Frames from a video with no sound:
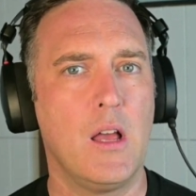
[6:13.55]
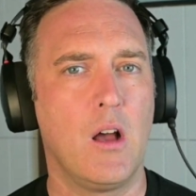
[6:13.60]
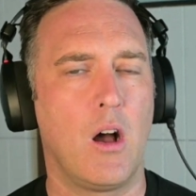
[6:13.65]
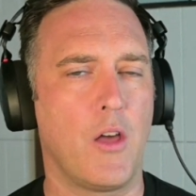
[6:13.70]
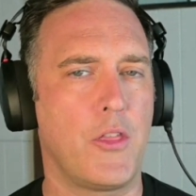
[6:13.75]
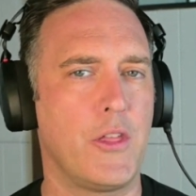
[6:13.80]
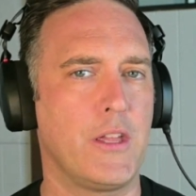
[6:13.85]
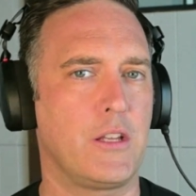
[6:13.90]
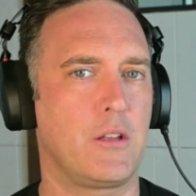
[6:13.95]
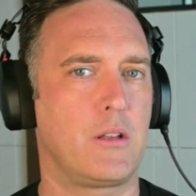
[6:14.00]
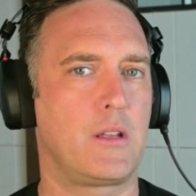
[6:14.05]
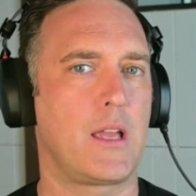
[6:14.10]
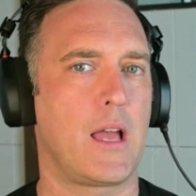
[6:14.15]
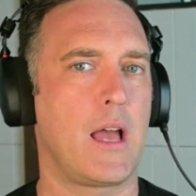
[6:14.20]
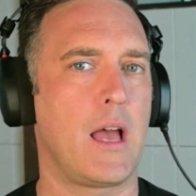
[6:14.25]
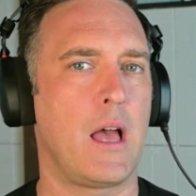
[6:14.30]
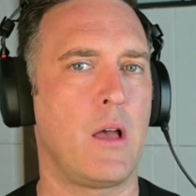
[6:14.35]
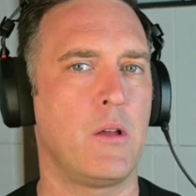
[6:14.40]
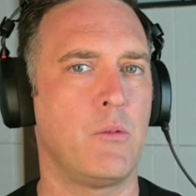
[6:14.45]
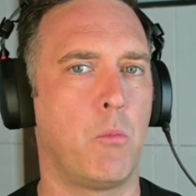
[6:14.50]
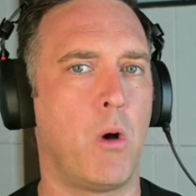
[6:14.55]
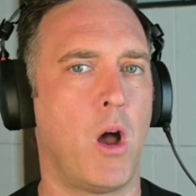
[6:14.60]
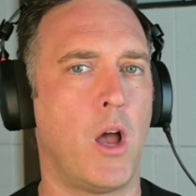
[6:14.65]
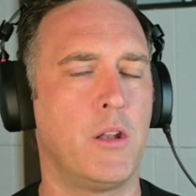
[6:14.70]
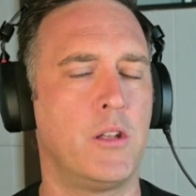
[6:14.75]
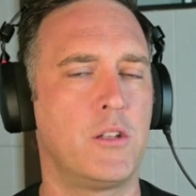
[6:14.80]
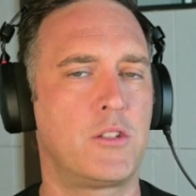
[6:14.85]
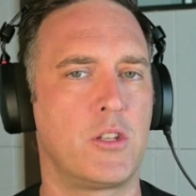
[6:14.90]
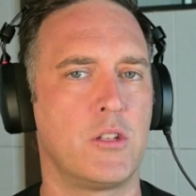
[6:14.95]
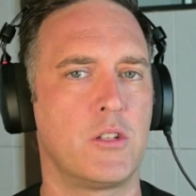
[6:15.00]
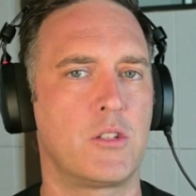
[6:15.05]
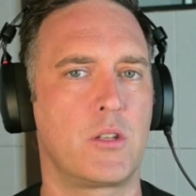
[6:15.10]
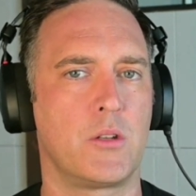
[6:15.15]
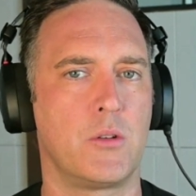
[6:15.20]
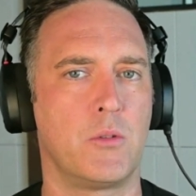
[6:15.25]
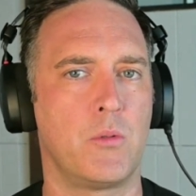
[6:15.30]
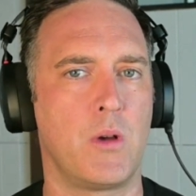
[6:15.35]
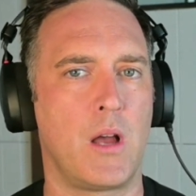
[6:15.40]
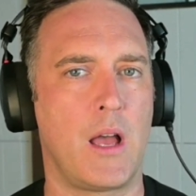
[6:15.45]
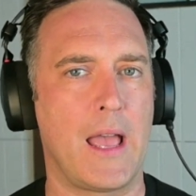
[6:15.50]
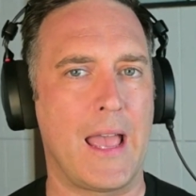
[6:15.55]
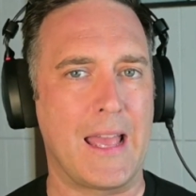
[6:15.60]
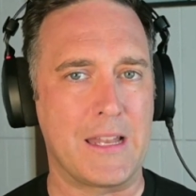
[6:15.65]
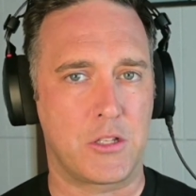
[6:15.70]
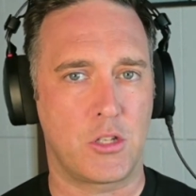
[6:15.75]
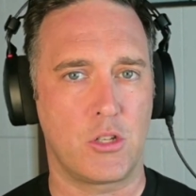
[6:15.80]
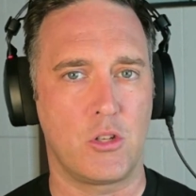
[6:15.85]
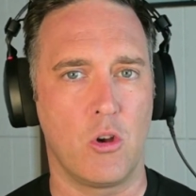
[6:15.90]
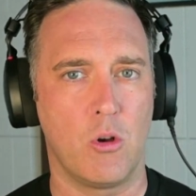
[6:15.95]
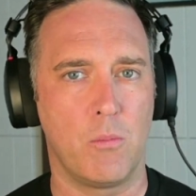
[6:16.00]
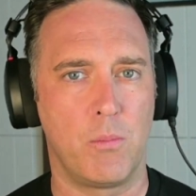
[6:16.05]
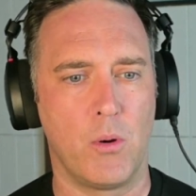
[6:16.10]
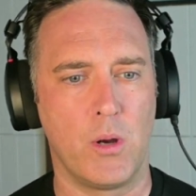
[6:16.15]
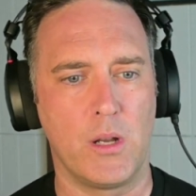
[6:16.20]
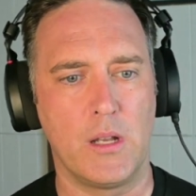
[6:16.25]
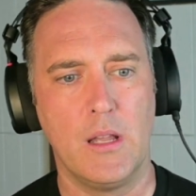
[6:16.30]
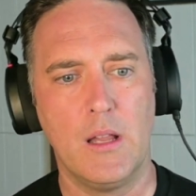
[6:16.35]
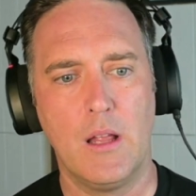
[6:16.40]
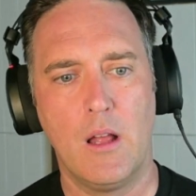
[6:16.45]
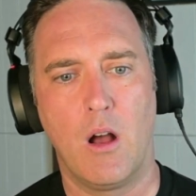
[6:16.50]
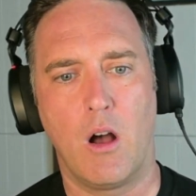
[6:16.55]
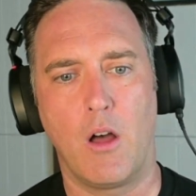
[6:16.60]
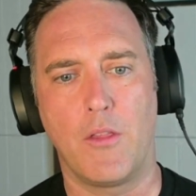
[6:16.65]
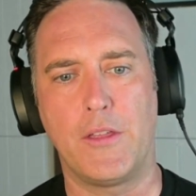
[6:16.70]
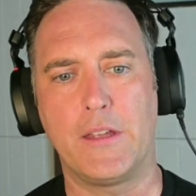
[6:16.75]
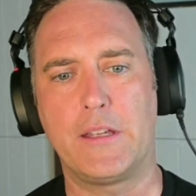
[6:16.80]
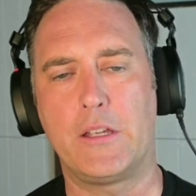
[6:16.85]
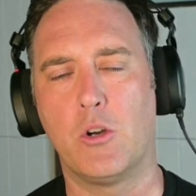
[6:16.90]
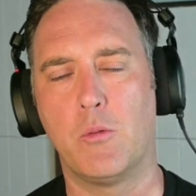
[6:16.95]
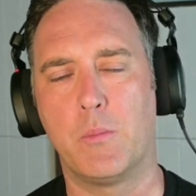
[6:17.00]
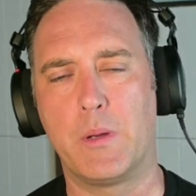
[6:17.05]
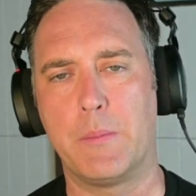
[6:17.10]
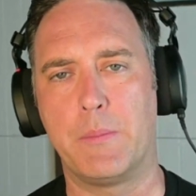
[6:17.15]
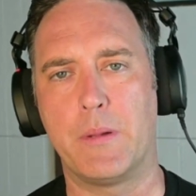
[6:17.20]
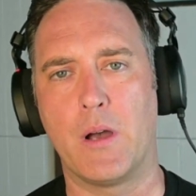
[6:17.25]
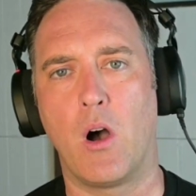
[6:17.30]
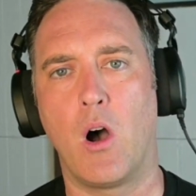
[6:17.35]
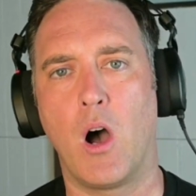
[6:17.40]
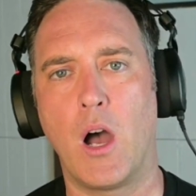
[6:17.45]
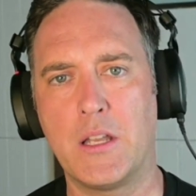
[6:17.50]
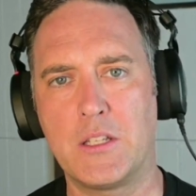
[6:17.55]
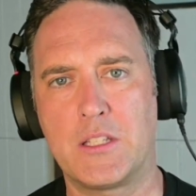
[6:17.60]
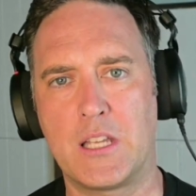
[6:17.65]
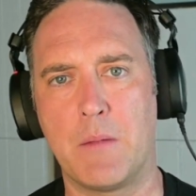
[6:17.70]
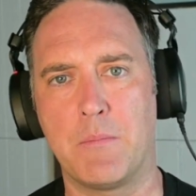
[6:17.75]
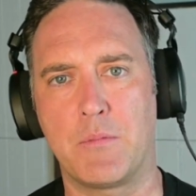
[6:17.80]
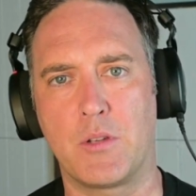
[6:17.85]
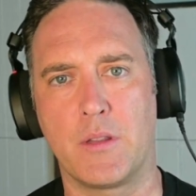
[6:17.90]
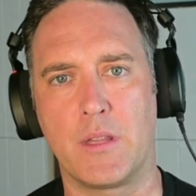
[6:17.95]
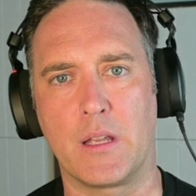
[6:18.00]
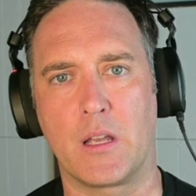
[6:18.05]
I think Woderton, to add to your point, I think he'll be behind Tempted.